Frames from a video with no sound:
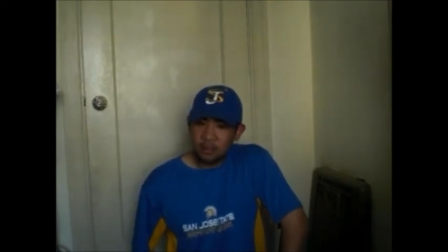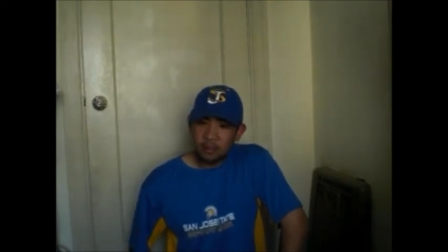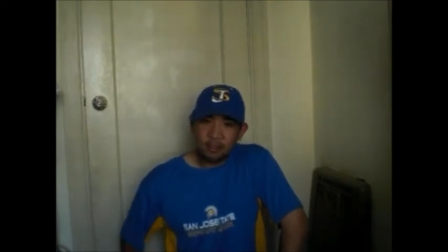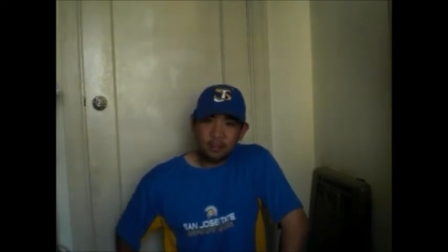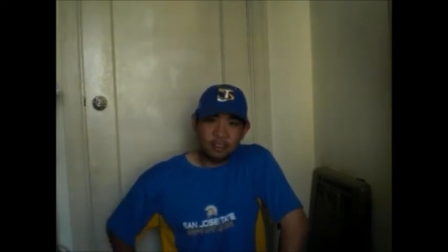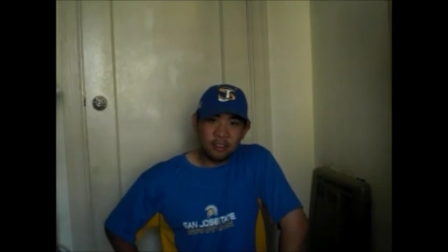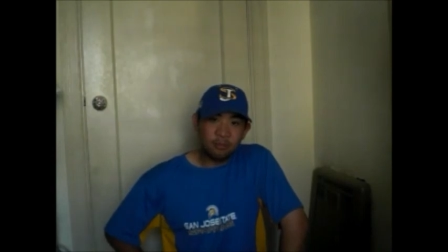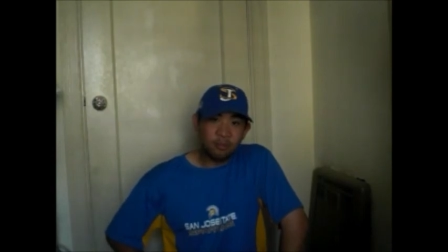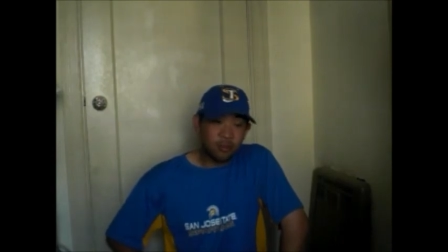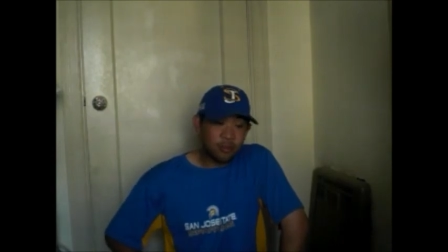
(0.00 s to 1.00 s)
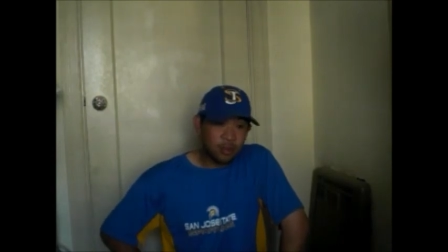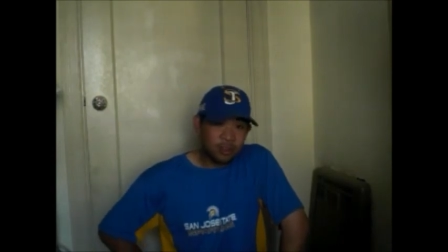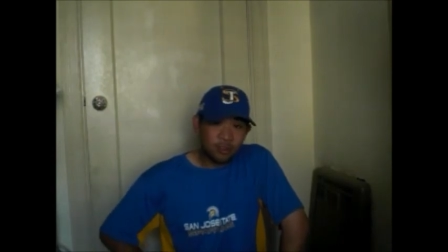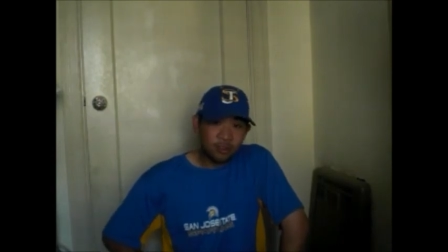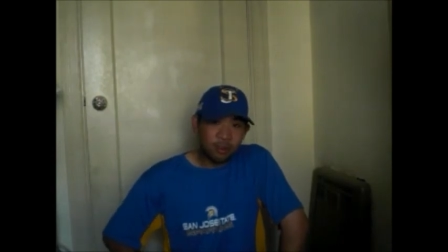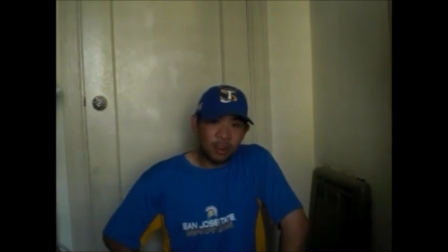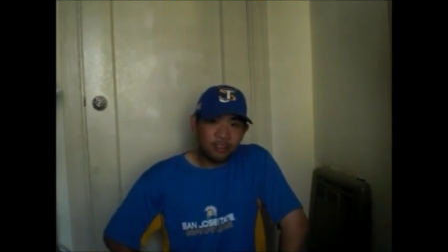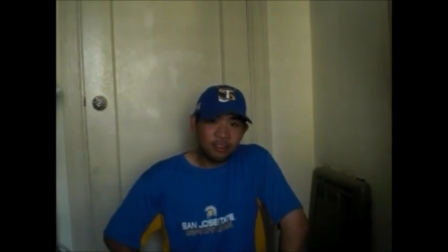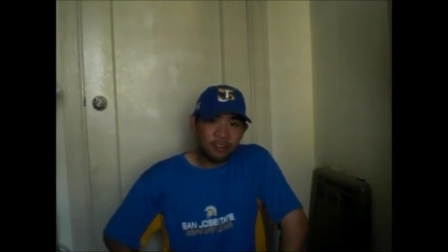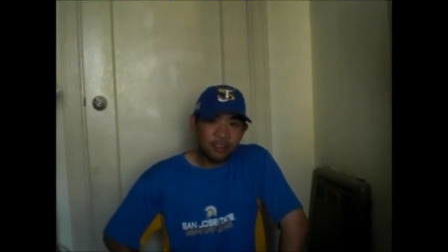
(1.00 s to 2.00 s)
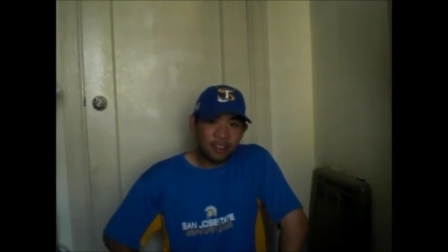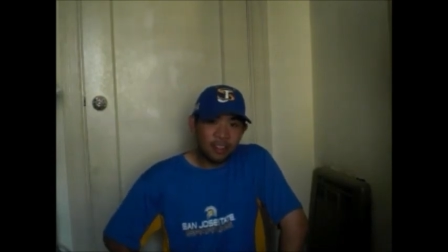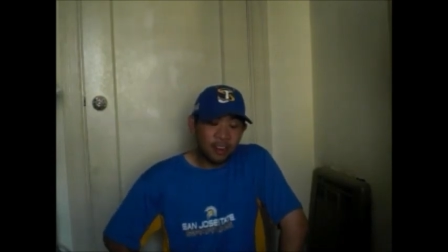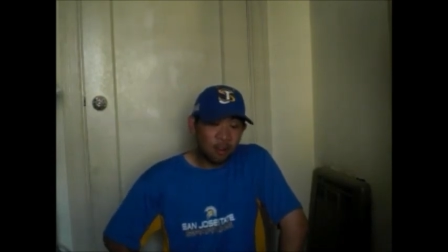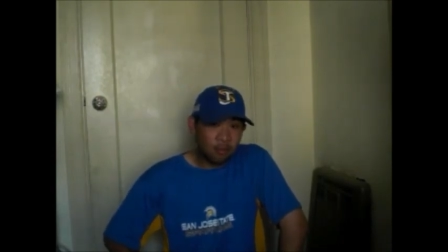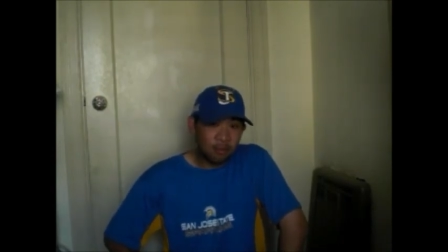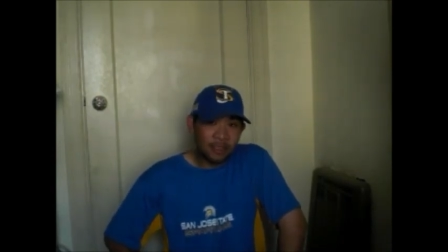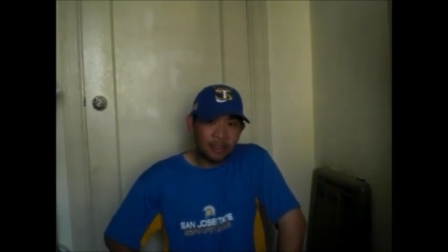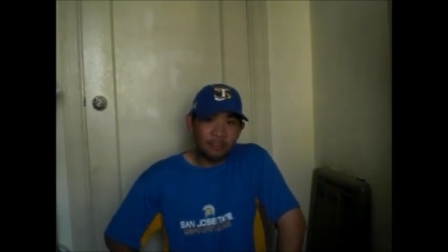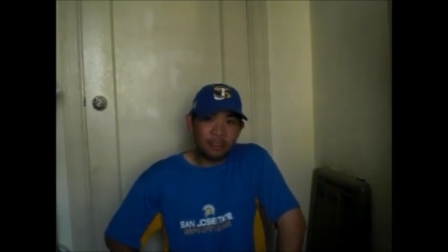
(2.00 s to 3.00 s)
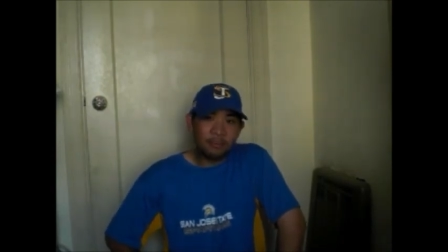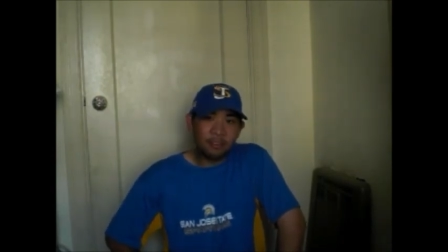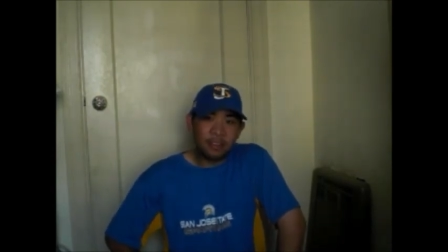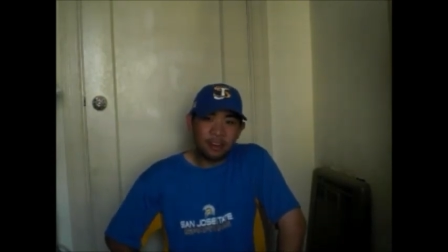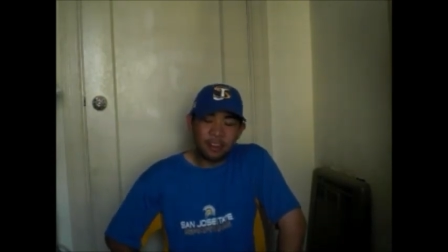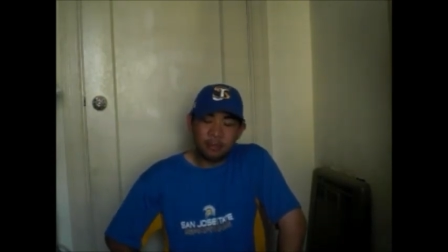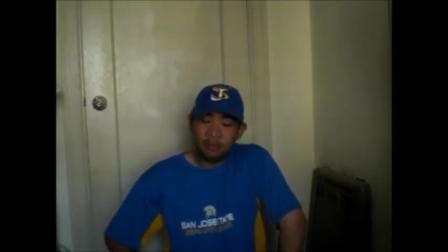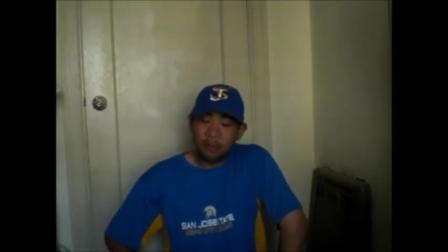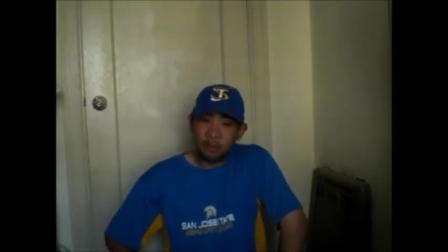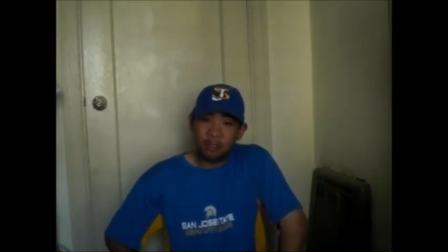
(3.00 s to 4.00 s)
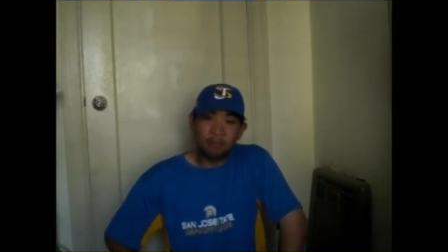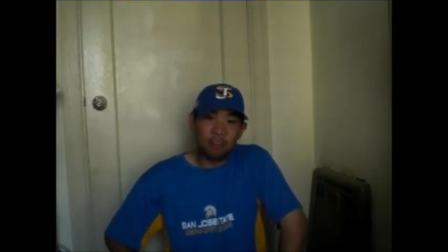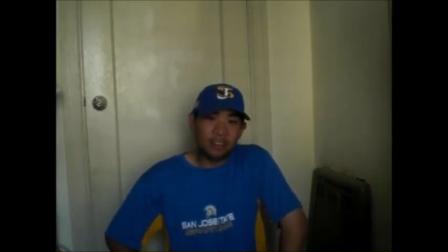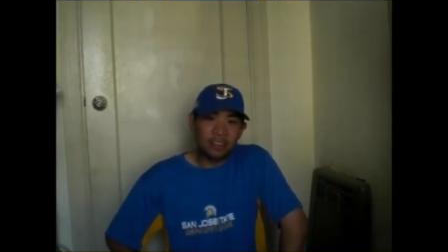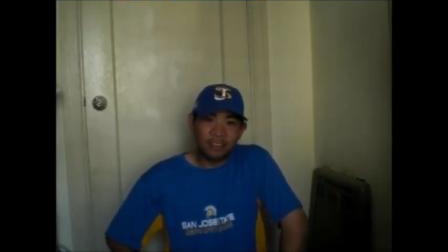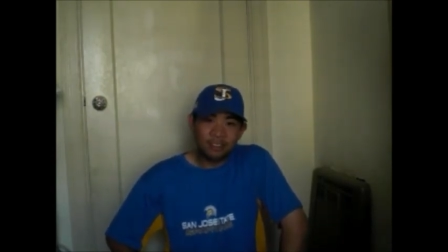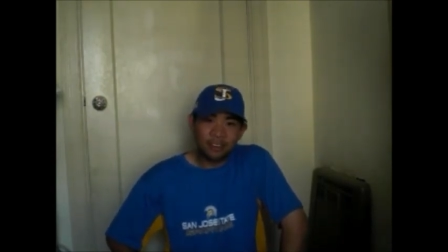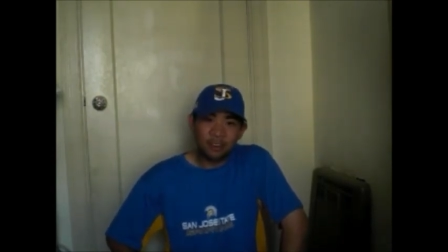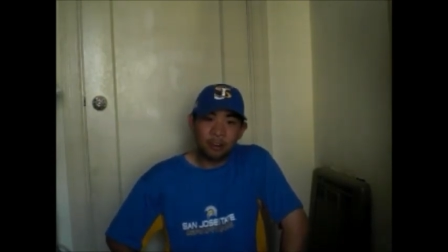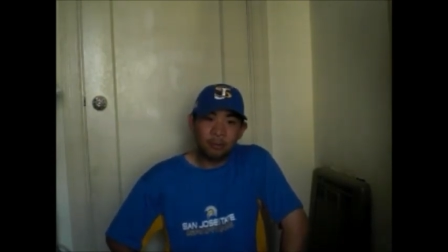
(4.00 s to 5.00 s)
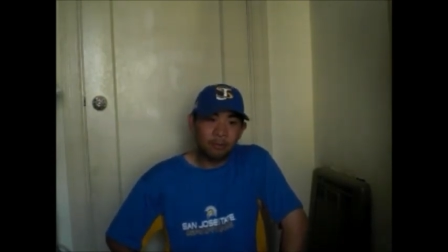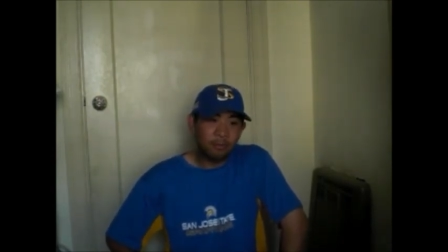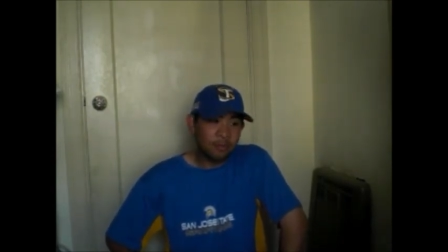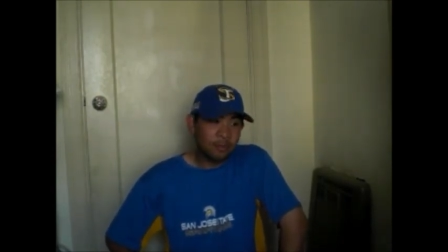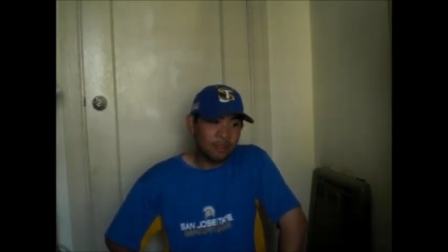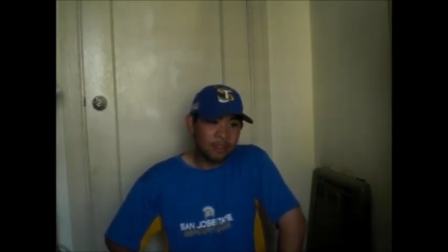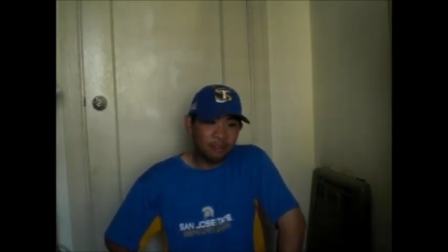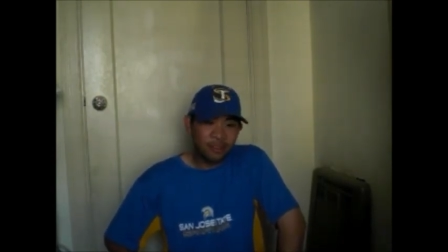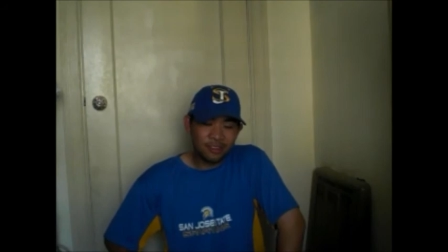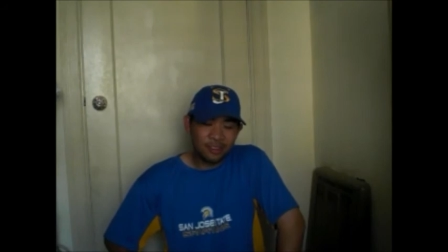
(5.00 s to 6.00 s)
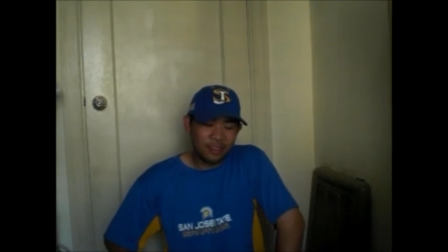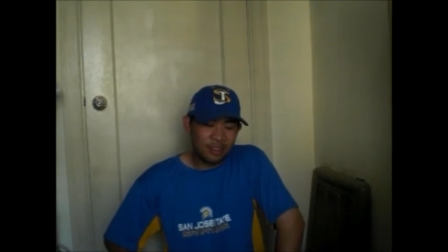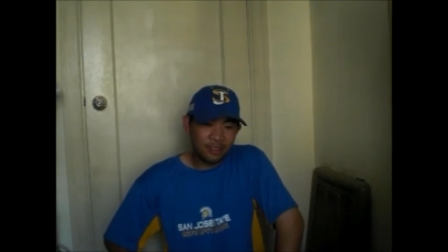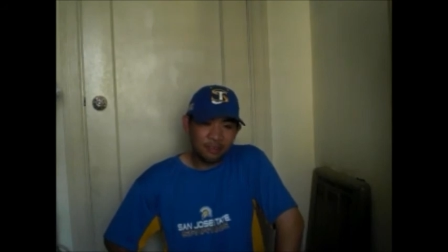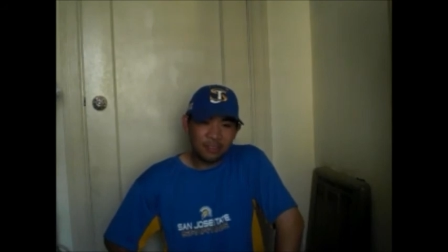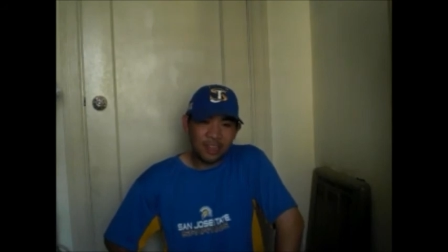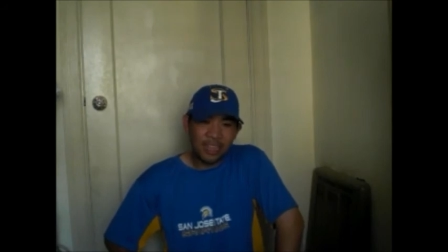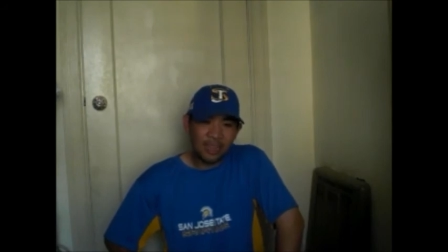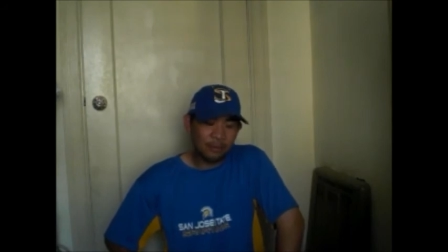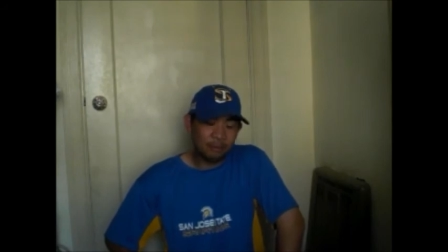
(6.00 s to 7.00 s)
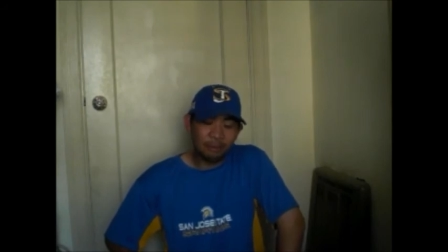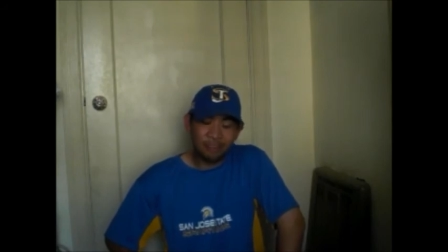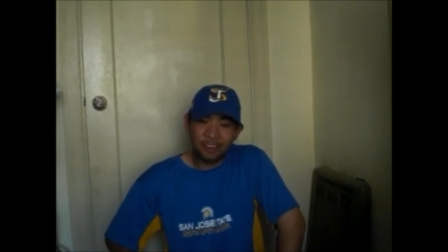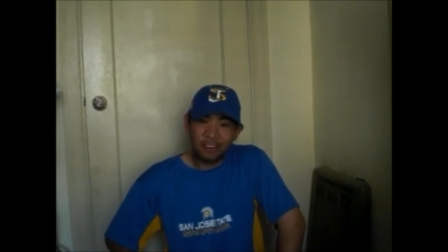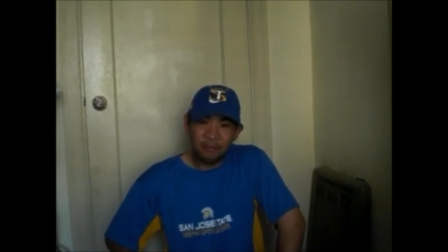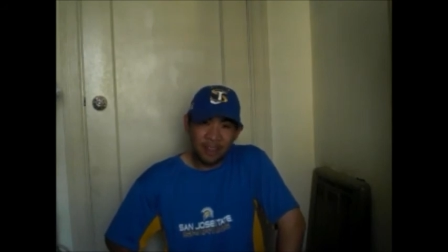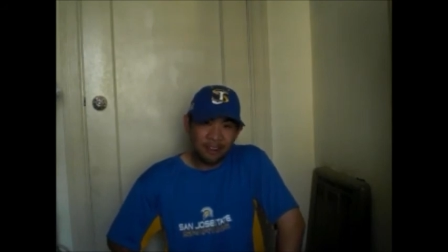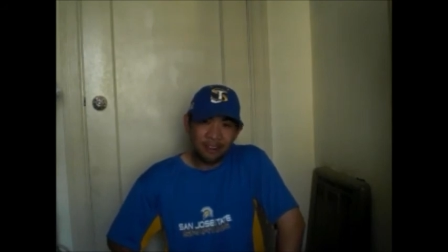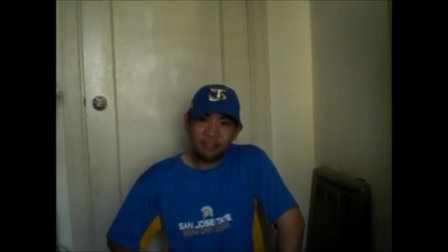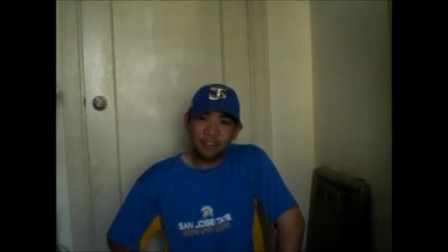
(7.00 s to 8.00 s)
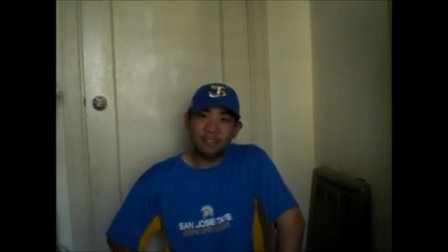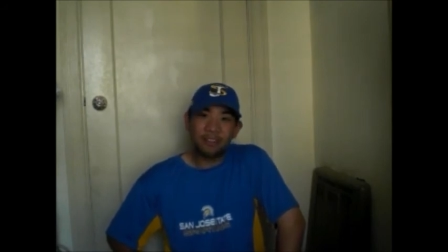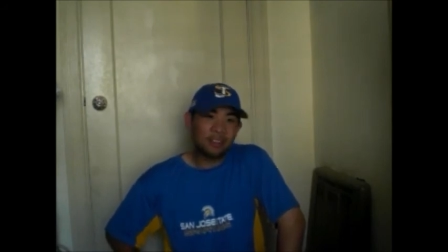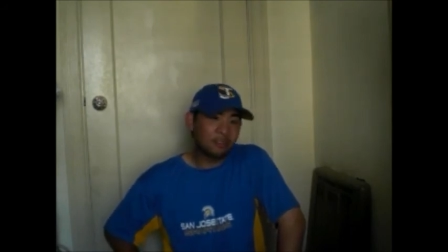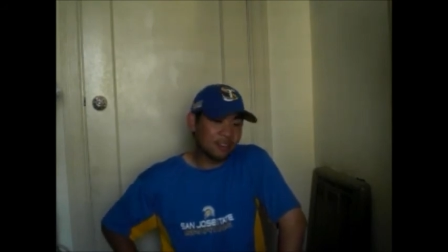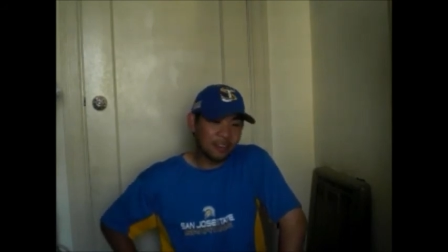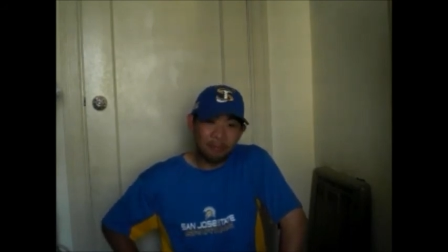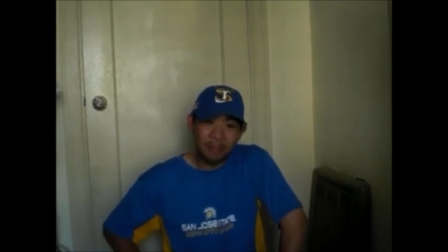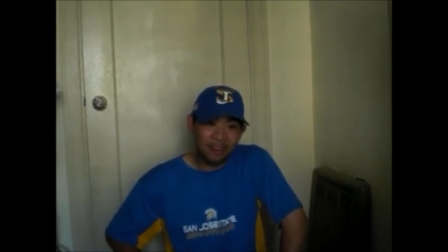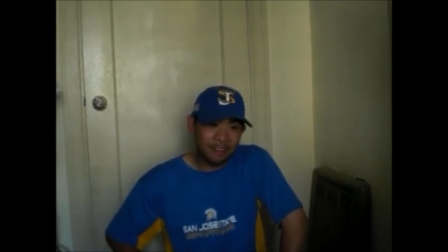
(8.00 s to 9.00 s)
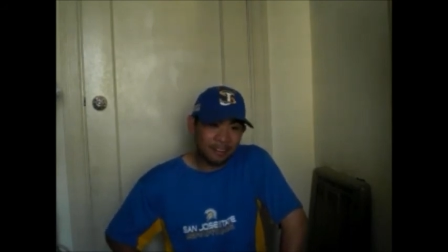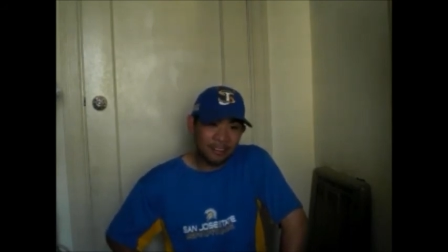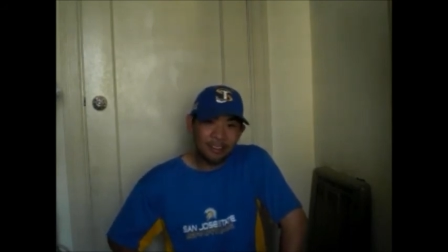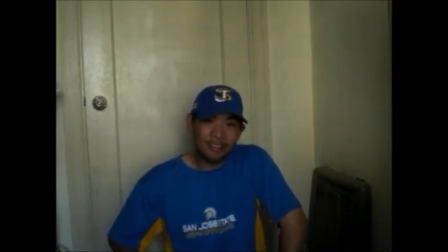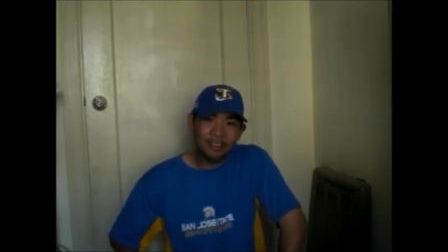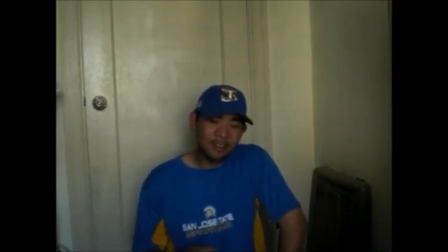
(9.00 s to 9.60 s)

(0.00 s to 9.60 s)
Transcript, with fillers: this team is on the rise, and I hope they live up to that hype of how they played last year. There was a lot of those games where they were just competitive, and you could tell they got better. It,